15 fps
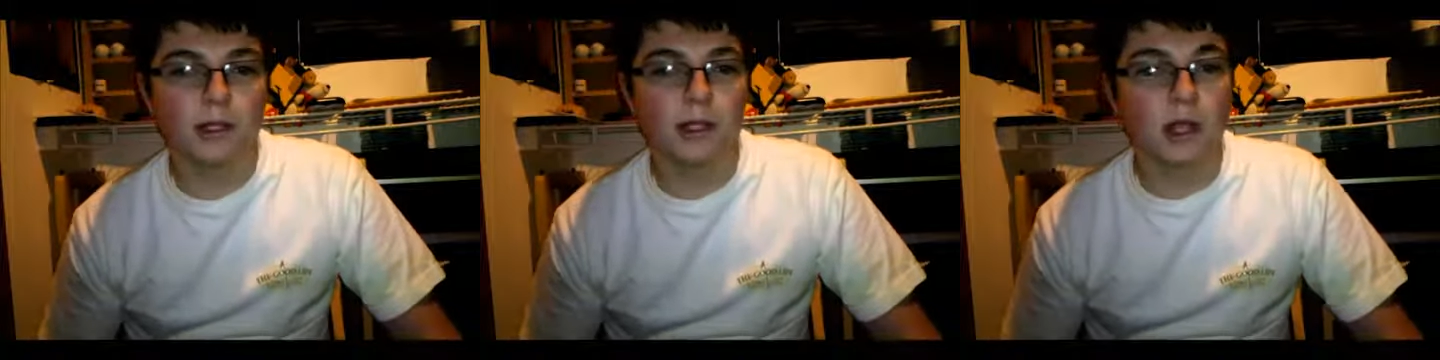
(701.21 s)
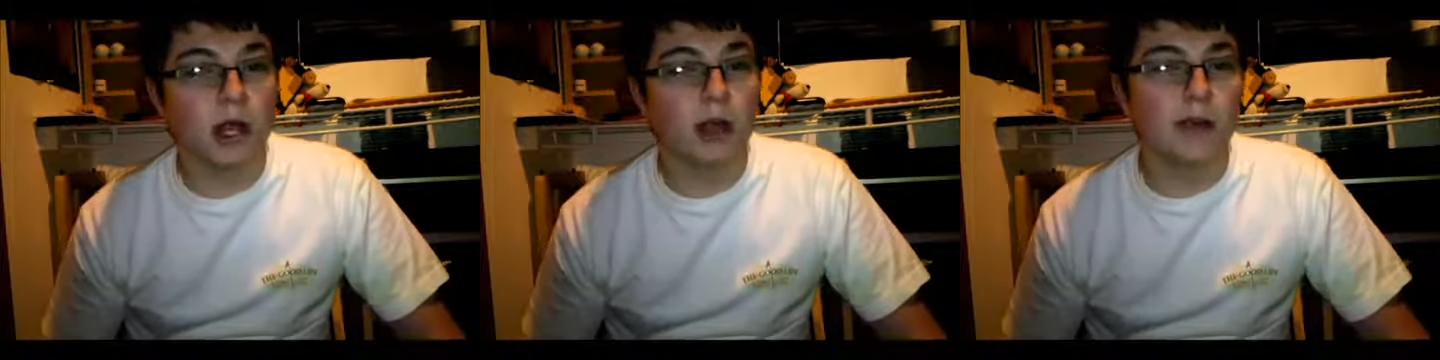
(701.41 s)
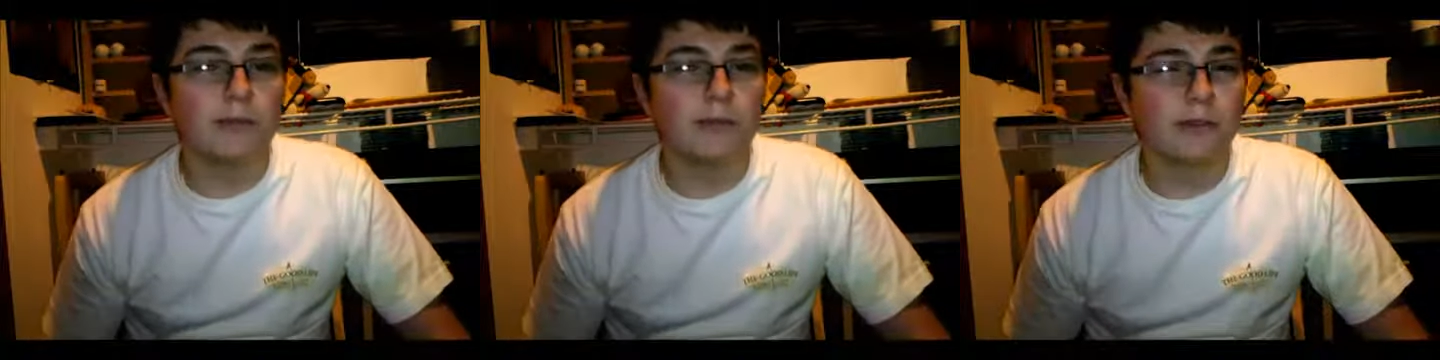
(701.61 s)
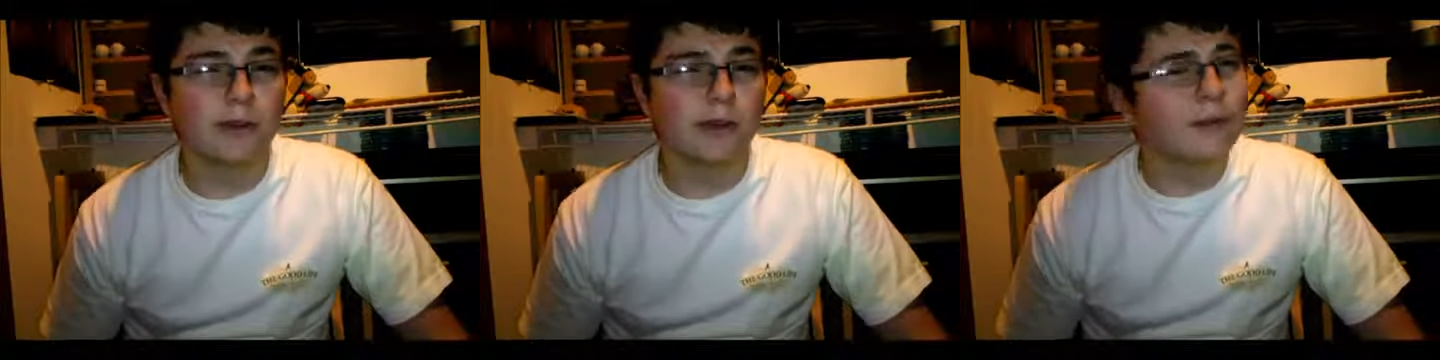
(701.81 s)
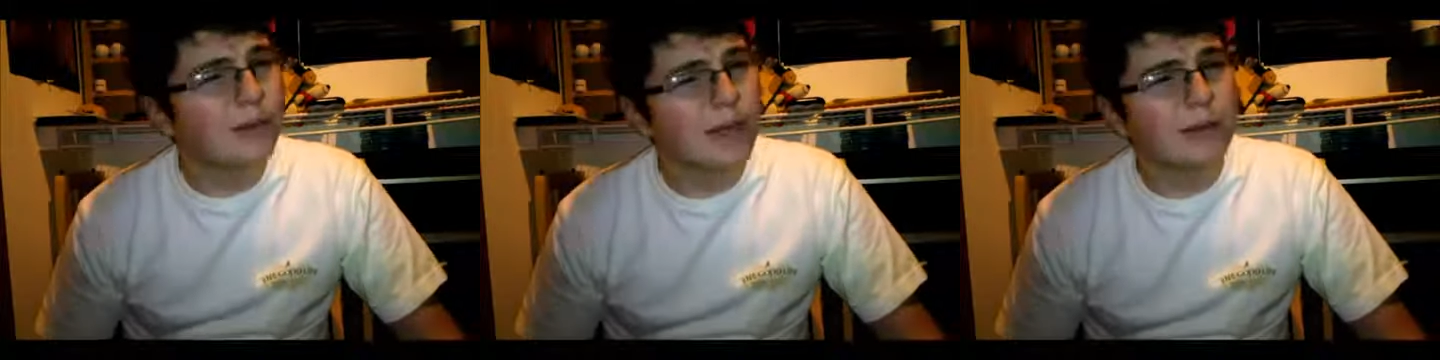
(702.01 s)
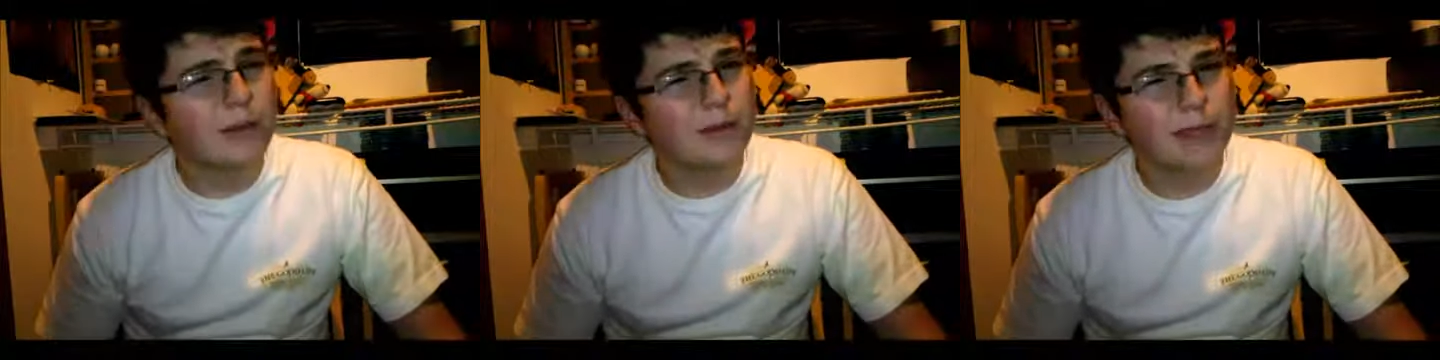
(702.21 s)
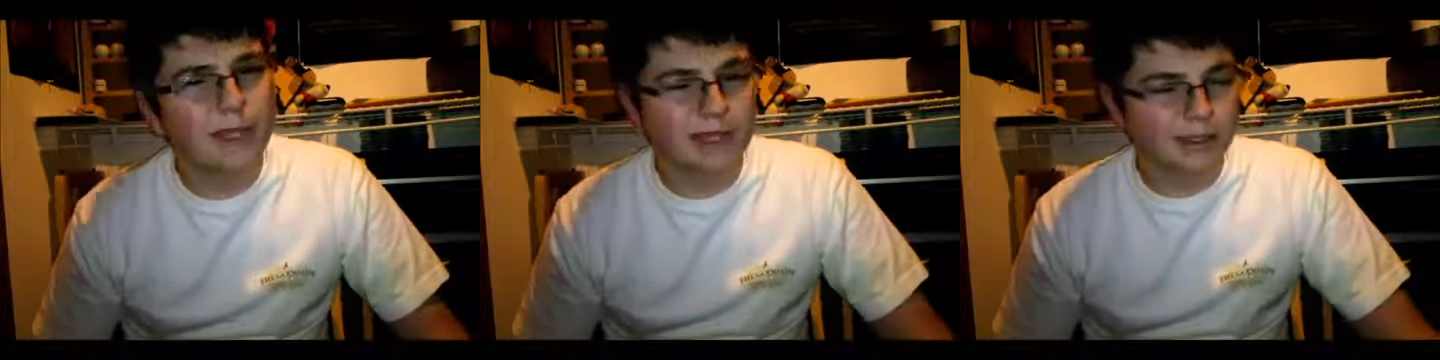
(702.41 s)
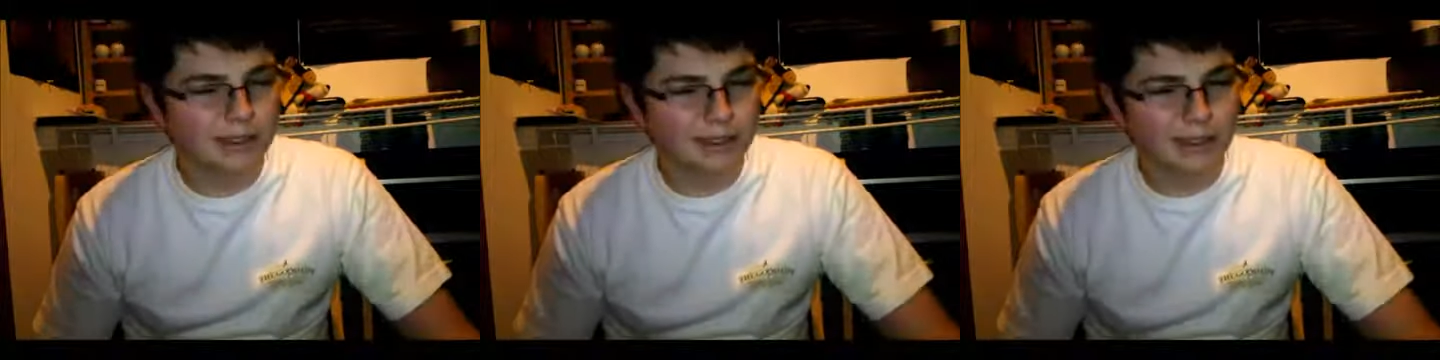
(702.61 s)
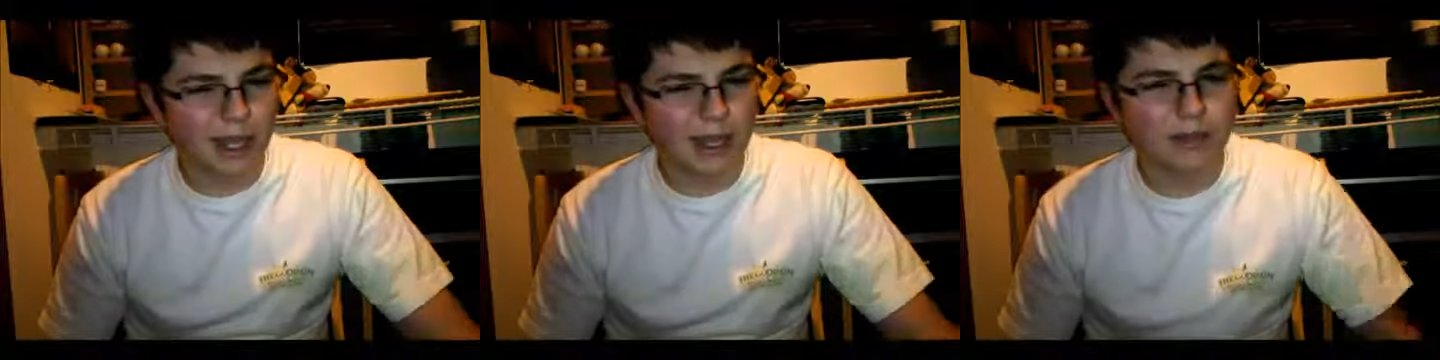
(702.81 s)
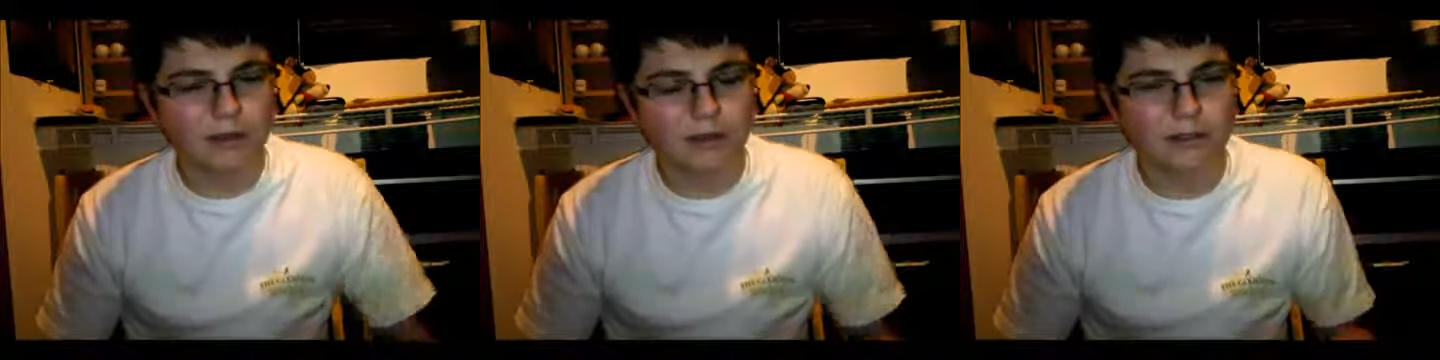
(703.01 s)
a little hype for it, maybe, because
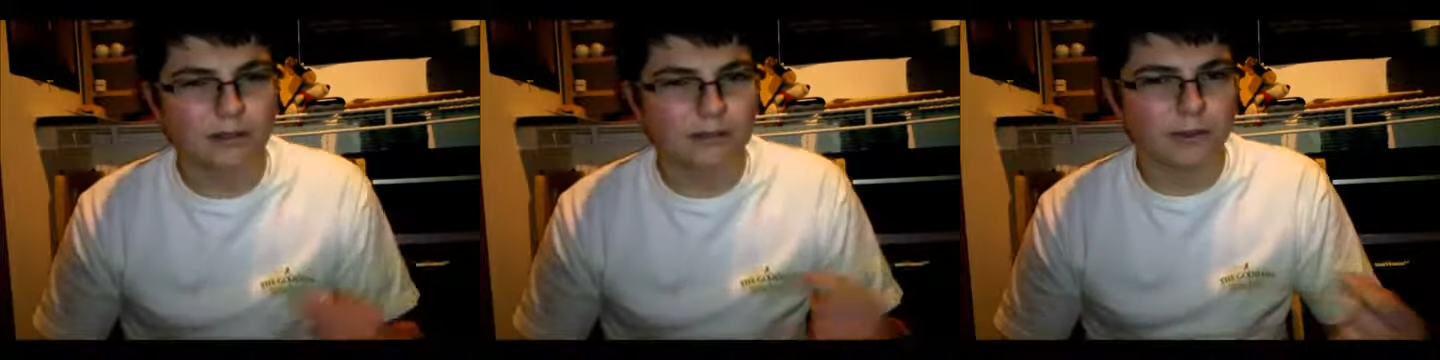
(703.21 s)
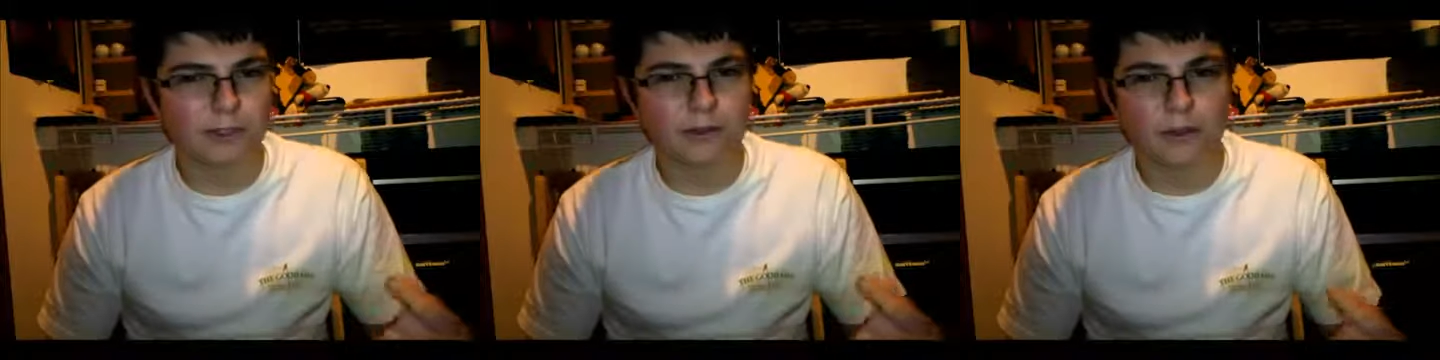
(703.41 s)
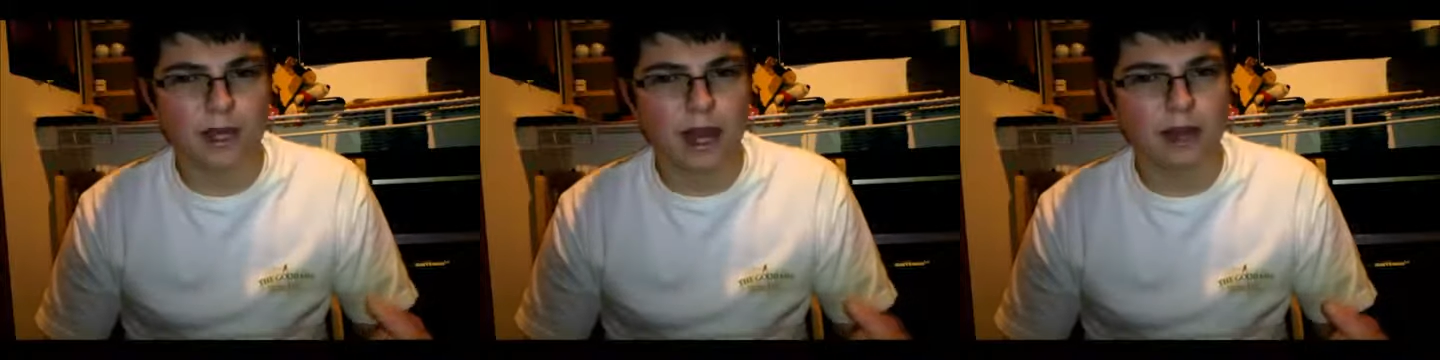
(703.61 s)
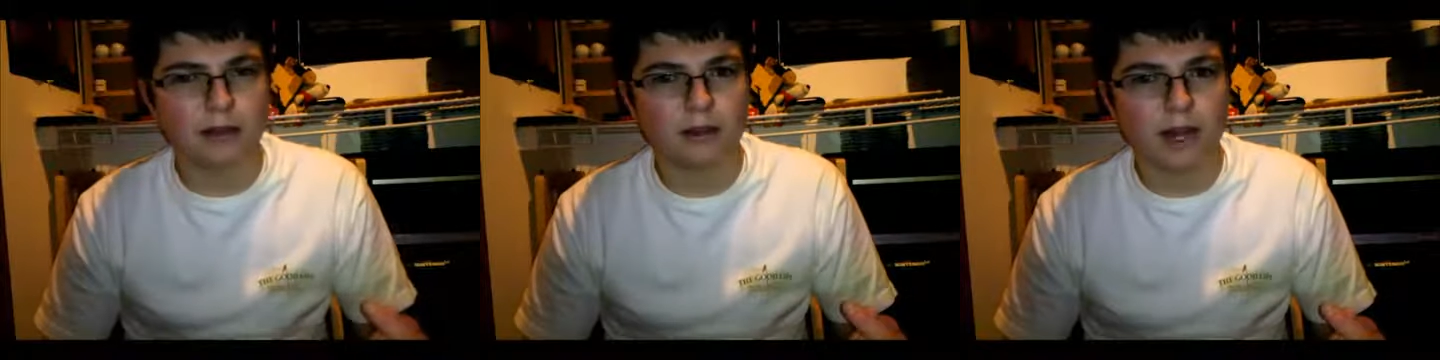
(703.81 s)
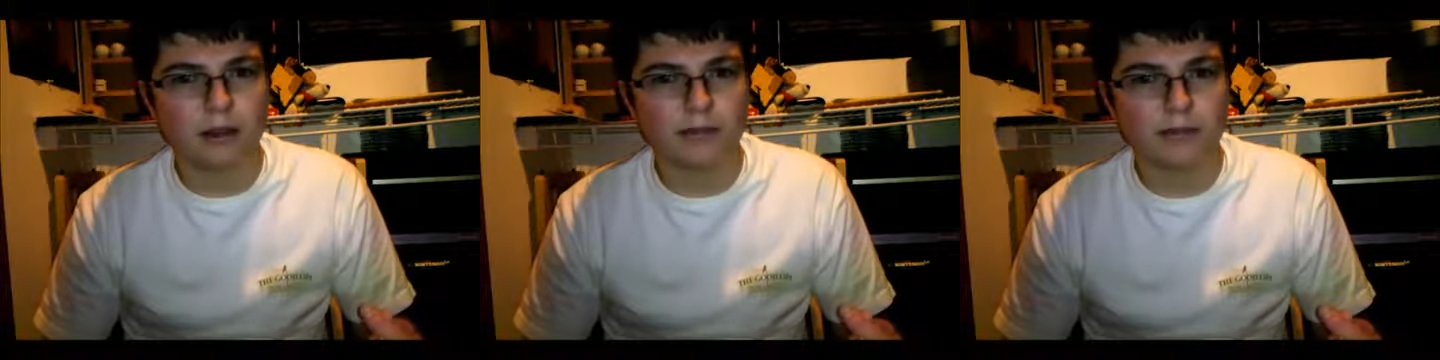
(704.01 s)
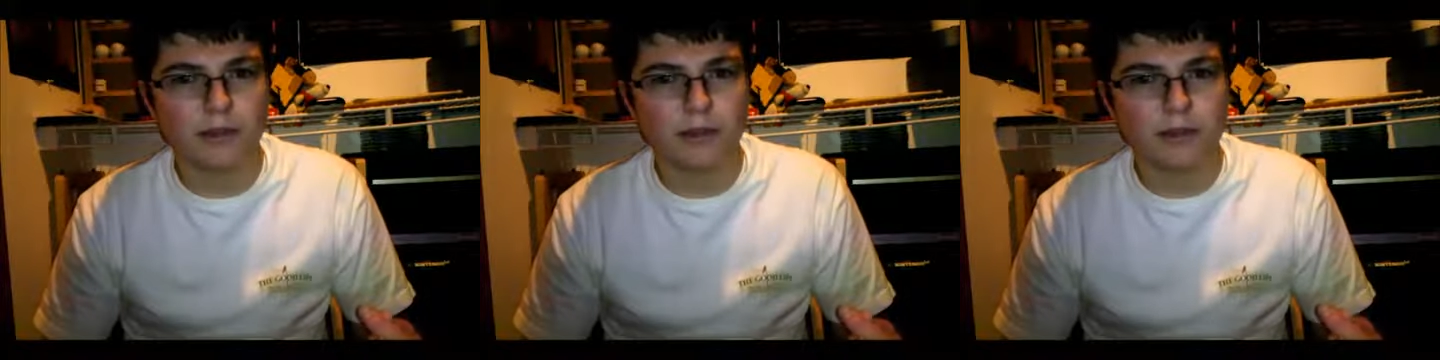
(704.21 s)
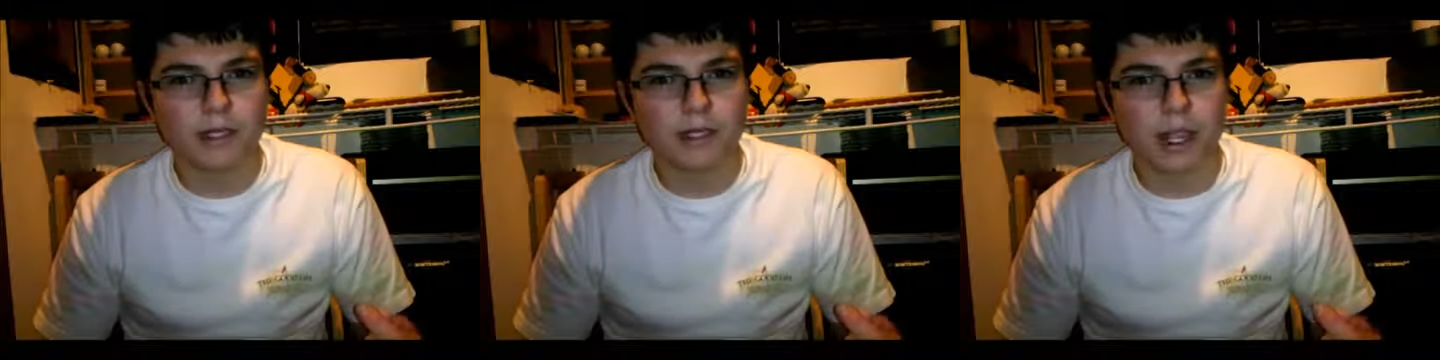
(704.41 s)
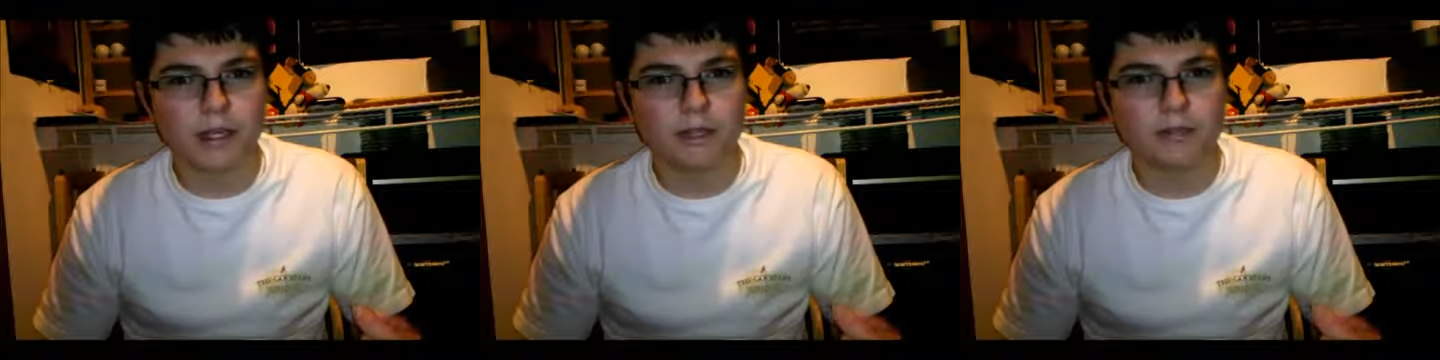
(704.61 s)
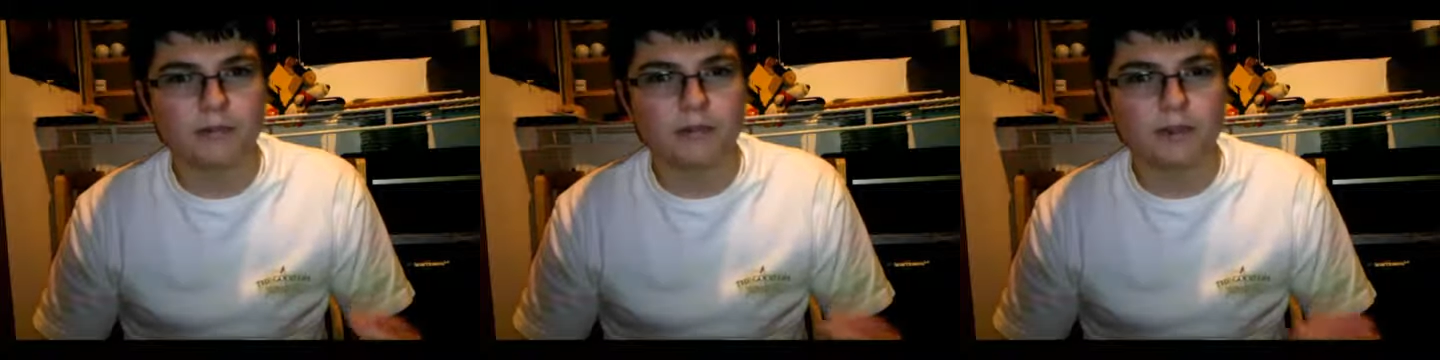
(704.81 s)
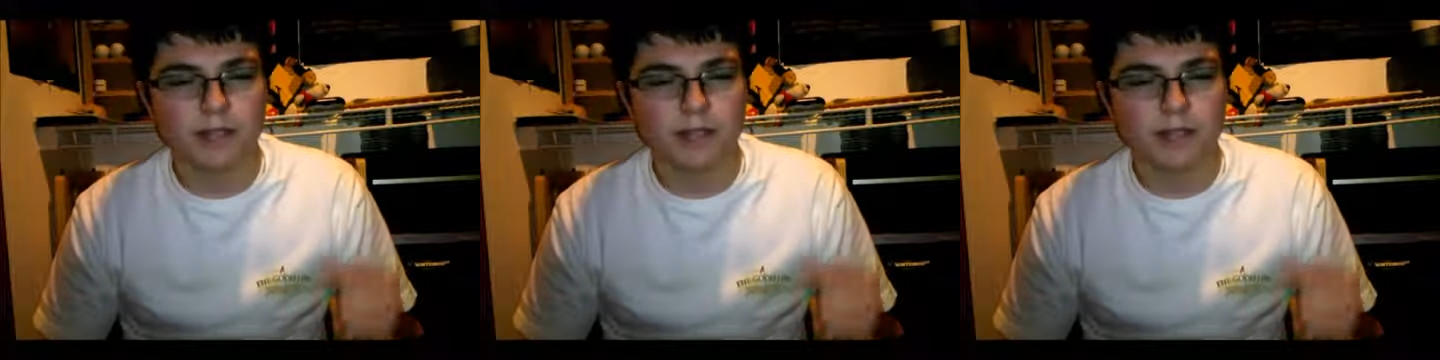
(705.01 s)
I noticed the first one got a lot of views, kind of.